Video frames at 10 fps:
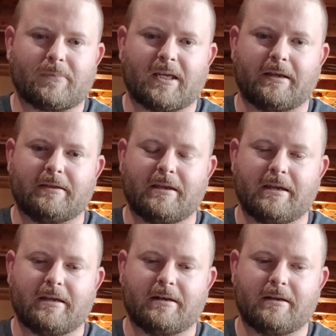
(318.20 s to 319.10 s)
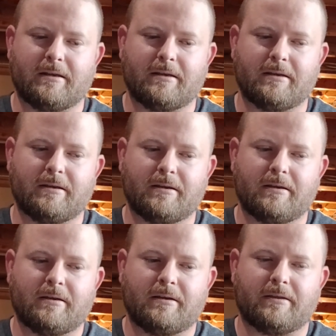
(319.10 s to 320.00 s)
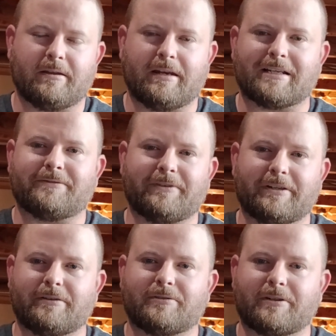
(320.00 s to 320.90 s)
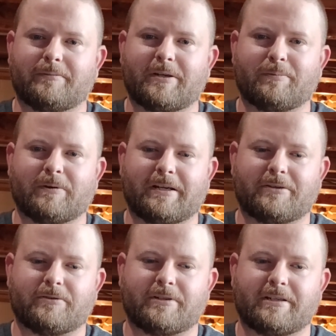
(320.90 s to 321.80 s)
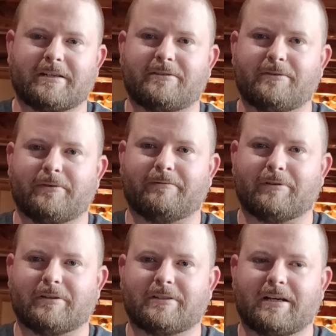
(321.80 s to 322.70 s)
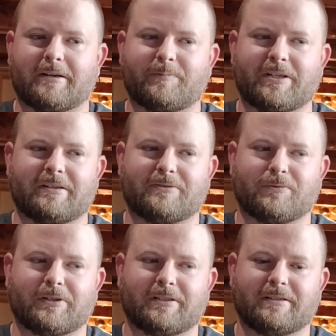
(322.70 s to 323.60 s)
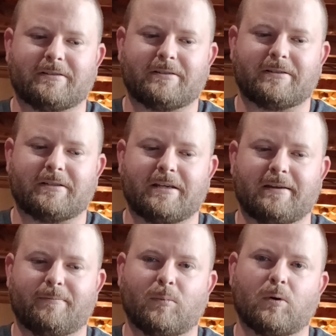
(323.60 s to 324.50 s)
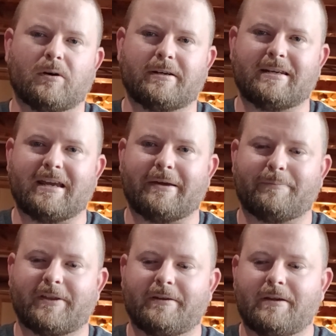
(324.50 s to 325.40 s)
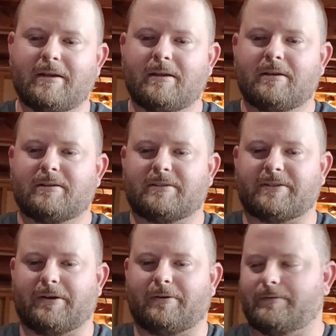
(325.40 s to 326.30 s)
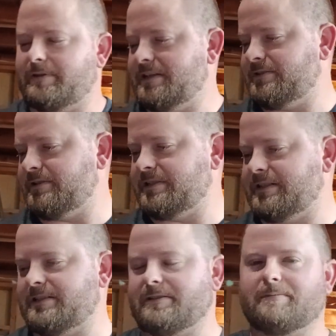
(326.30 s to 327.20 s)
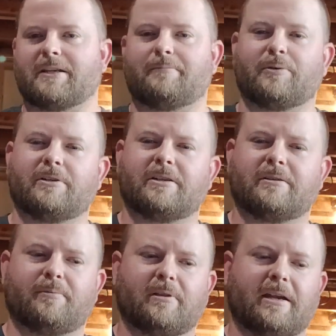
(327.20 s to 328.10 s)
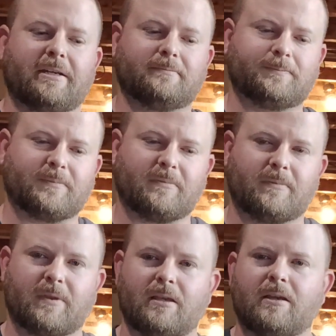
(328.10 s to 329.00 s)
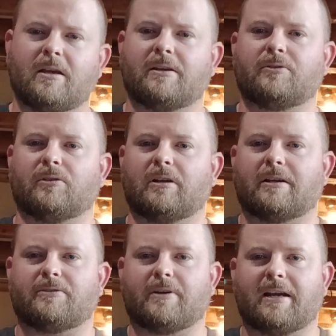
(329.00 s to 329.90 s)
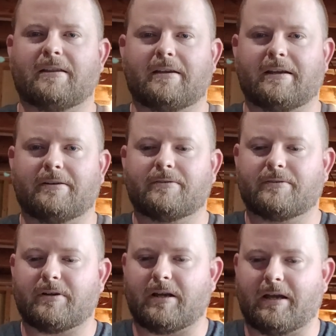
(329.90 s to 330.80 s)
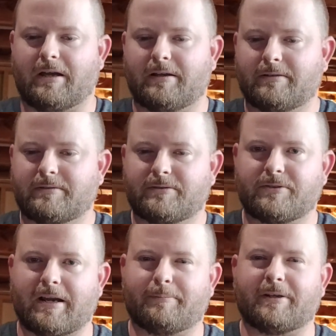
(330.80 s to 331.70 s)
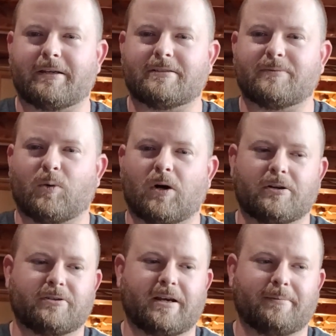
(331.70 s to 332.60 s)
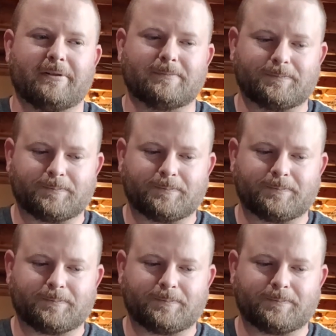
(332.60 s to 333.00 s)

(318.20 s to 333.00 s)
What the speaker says: then the next video is going to be pretty interesting too, of real talk, because we're going to get more in depth. So these are the systems I'm putting into play. Do a lot of dry land trapping and some water trapping.